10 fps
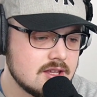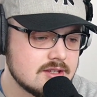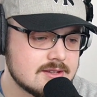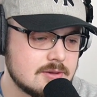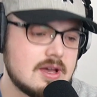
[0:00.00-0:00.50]

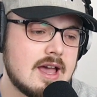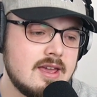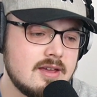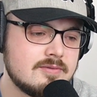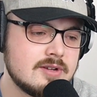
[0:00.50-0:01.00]
So I
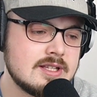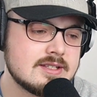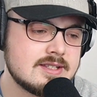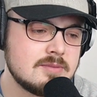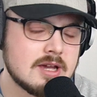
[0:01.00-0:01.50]
have written
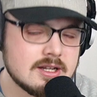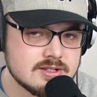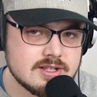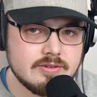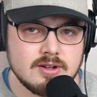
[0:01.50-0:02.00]
C minor
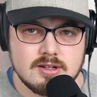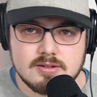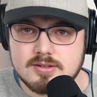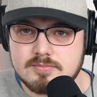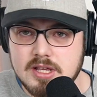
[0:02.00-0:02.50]
7
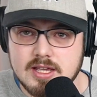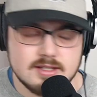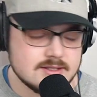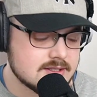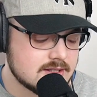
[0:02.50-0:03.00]

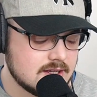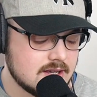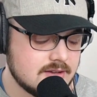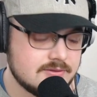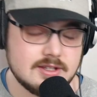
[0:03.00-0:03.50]
because
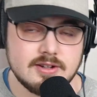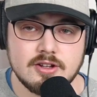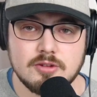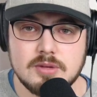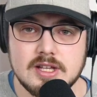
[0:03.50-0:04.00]

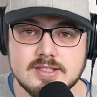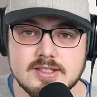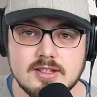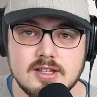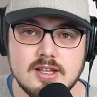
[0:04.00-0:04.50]
Federico plays
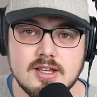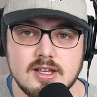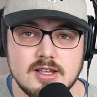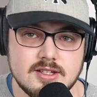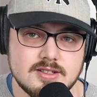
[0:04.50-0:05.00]

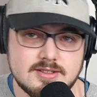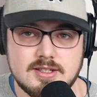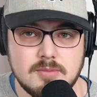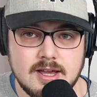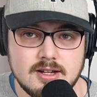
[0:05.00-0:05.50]

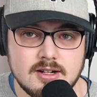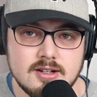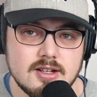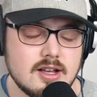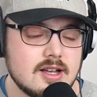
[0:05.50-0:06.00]
C minor
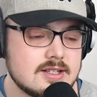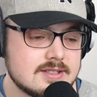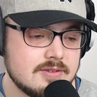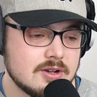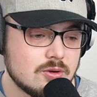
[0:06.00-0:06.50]

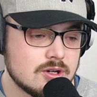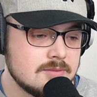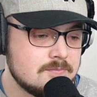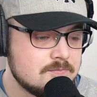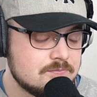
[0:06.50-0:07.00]
7 chord,
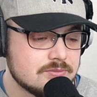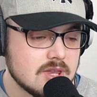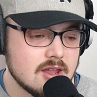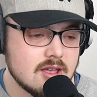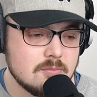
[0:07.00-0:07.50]

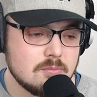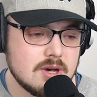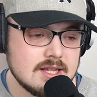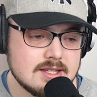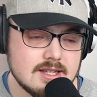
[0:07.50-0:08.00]

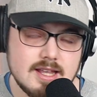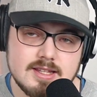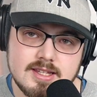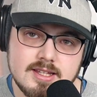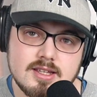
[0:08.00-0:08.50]
but I
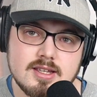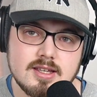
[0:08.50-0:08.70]
think